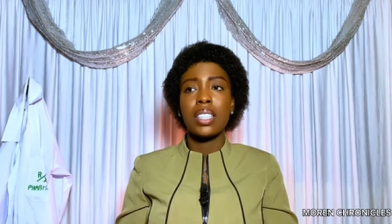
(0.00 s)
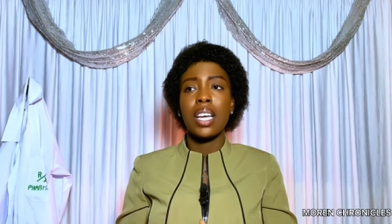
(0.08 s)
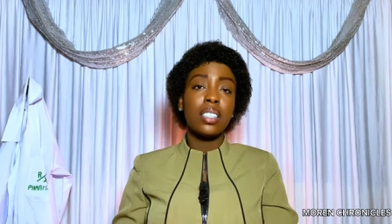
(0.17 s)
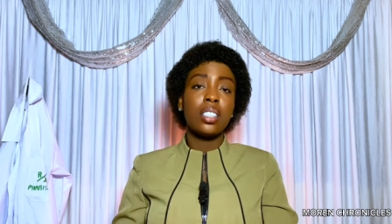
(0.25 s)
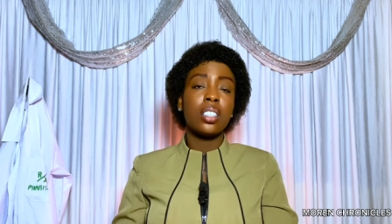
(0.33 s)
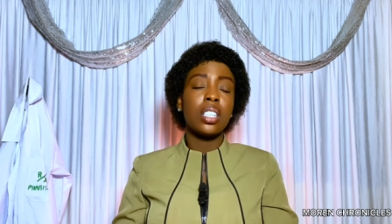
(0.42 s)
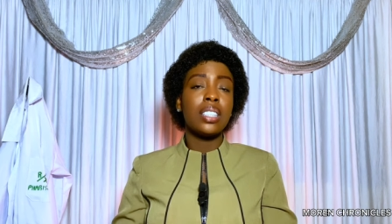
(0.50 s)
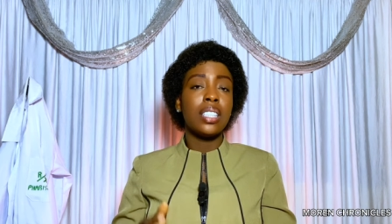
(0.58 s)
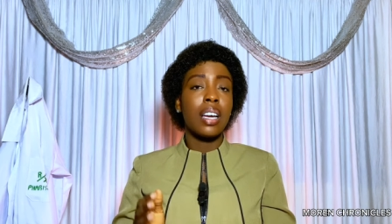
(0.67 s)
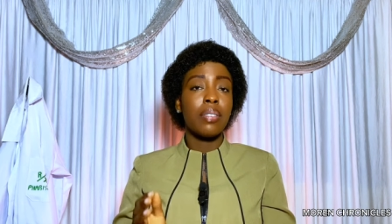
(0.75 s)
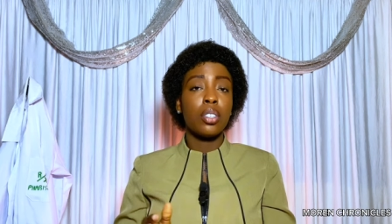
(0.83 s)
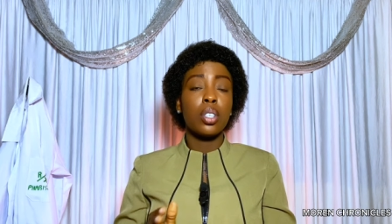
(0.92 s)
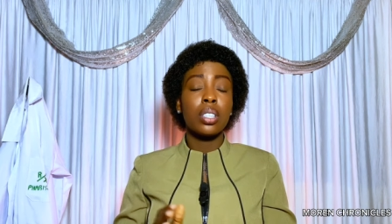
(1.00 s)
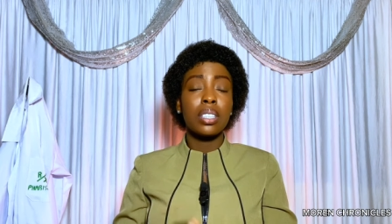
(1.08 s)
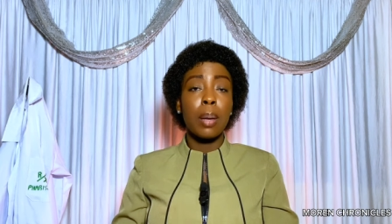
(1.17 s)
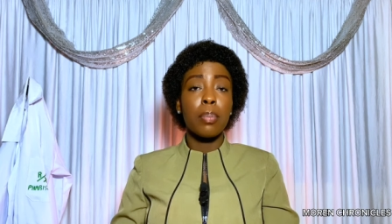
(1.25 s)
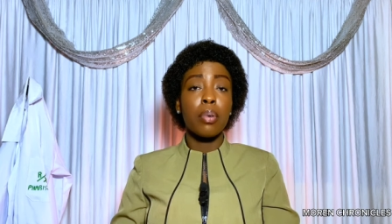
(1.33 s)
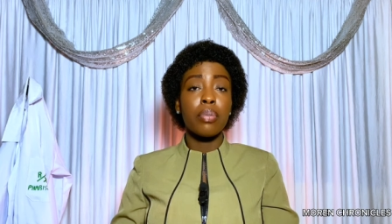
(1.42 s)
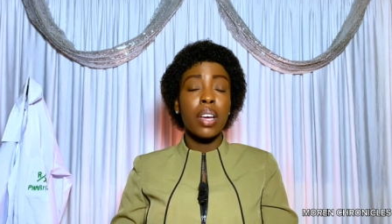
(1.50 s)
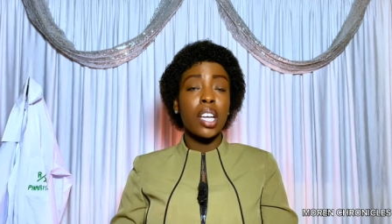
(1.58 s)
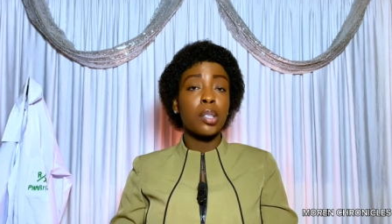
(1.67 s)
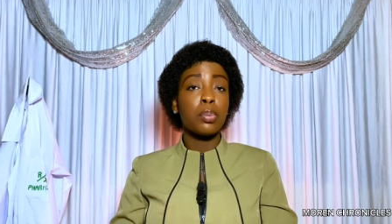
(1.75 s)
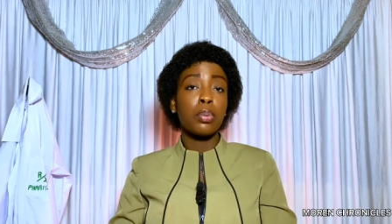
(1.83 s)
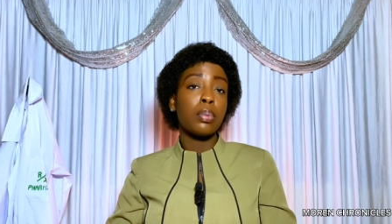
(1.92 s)
At this stage, there are various types of
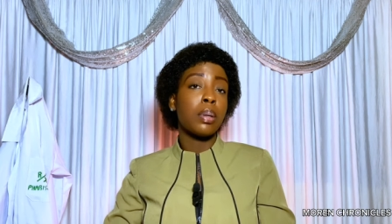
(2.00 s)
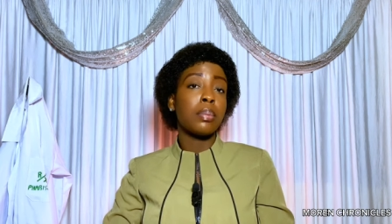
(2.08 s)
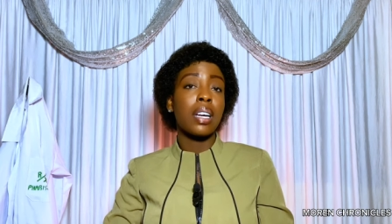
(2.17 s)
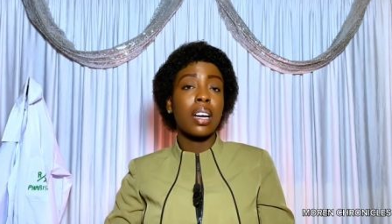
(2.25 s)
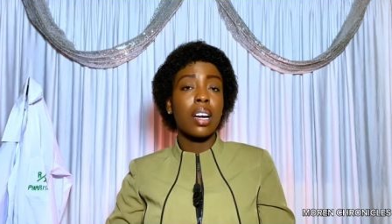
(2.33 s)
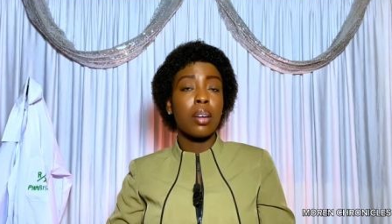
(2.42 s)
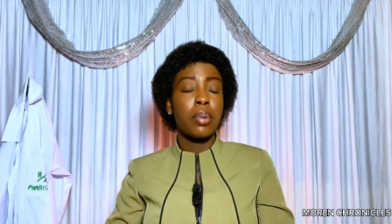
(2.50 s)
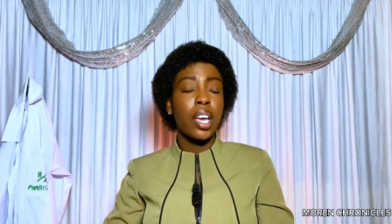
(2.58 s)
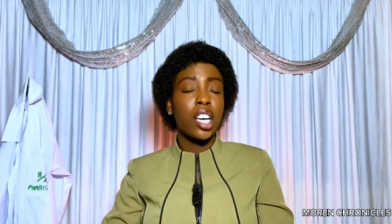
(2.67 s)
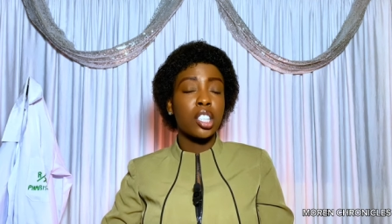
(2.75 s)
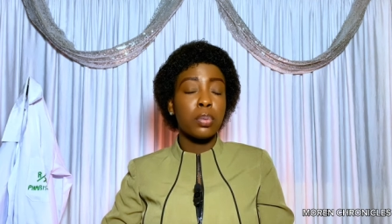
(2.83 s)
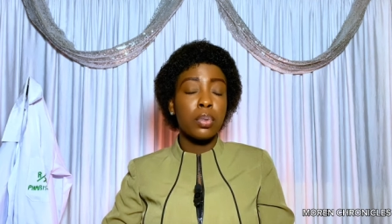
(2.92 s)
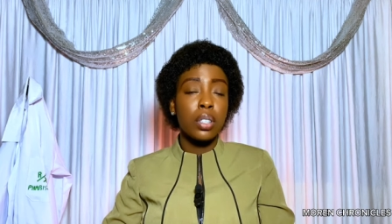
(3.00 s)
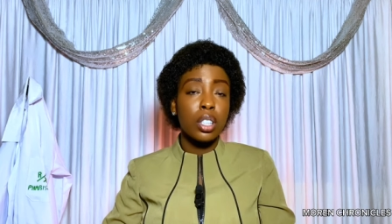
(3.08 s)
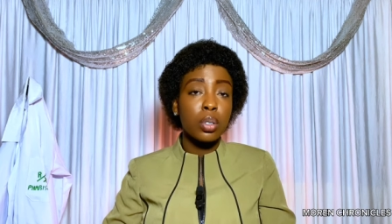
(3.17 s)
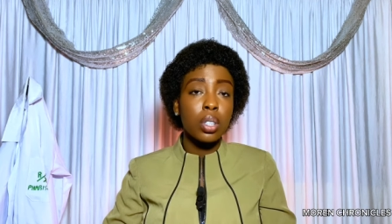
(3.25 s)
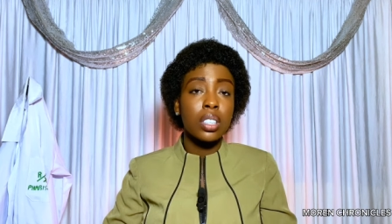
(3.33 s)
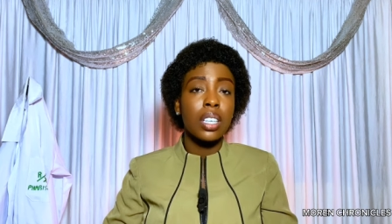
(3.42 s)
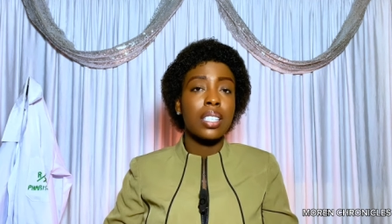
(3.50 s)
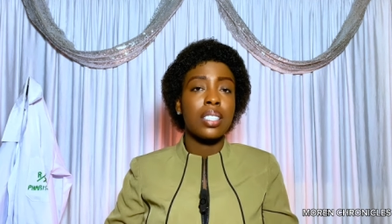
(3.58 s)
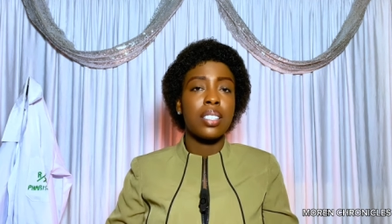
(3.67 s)
health problems that can be experienced, such as